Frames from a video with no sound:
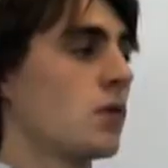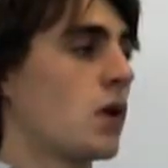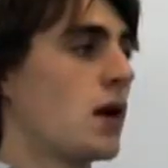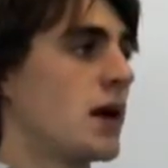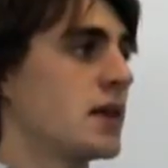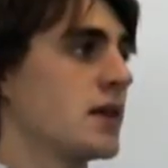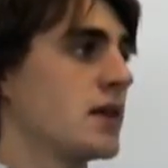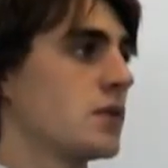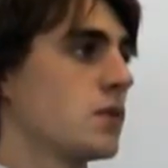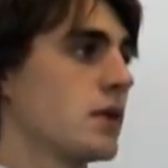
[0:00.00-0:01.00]
What I
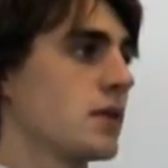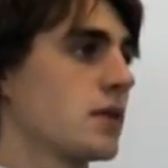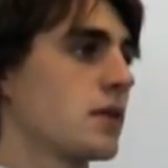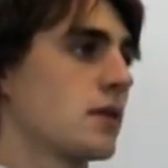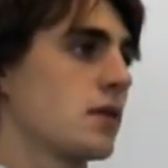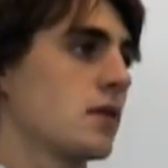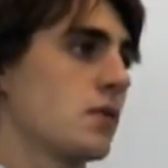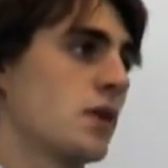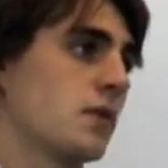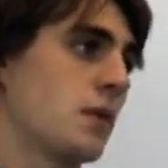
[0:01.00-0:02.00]
did with
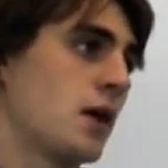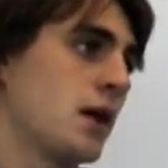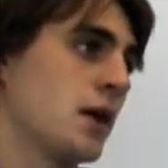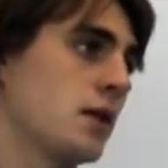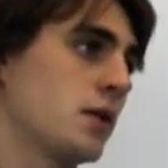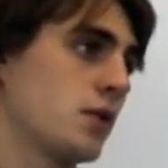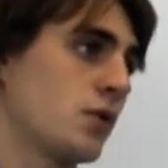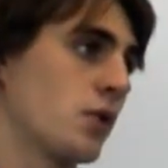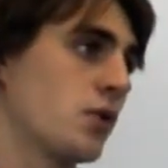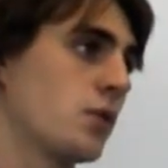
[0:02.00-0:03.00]
my
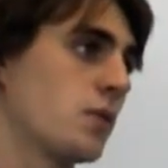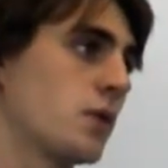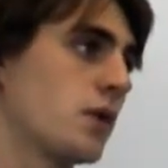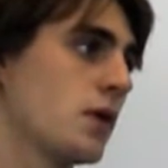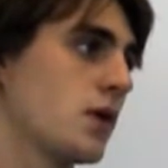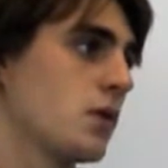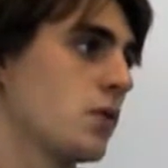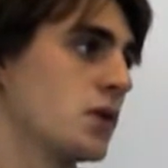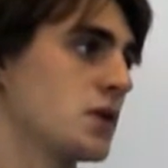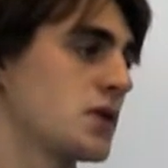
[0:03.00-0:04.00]
group
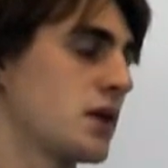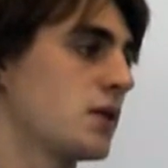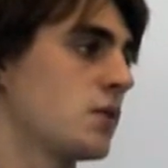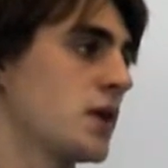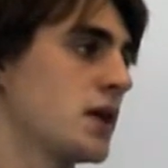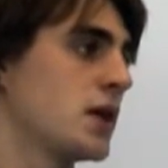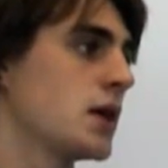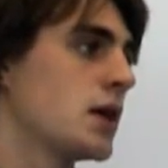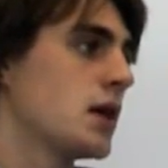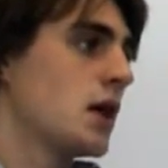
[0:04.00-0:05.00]
was that
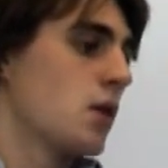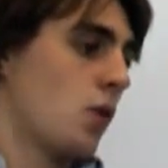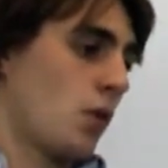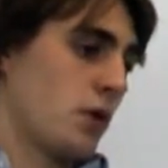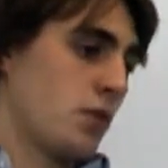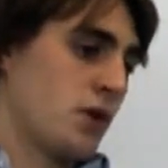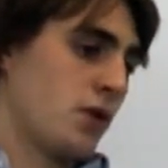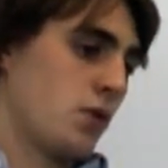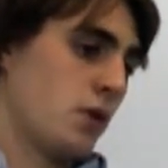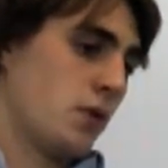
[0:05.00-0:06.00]
what we would
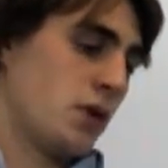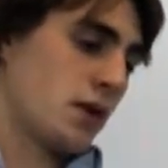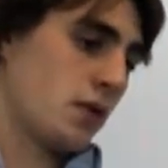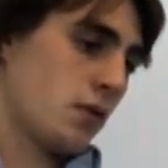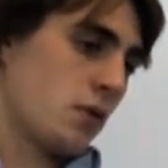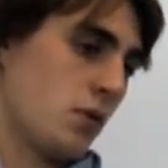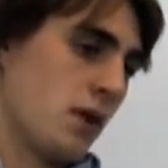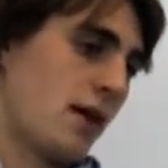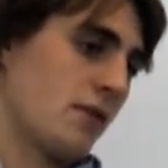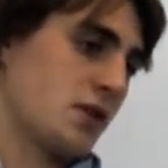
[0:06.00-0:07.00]
do, we would
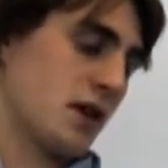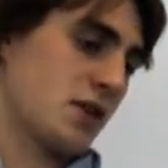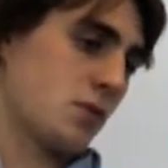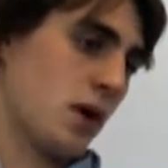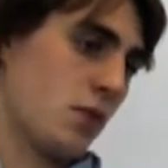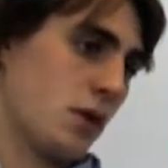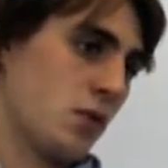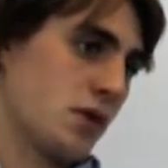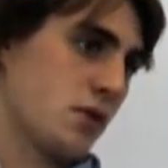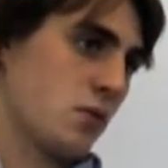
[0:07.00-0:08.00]
have a session where we
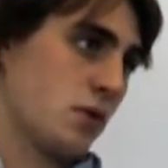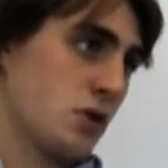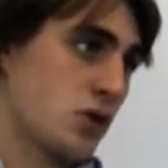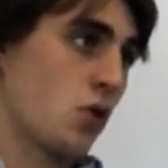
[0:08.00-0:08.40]
would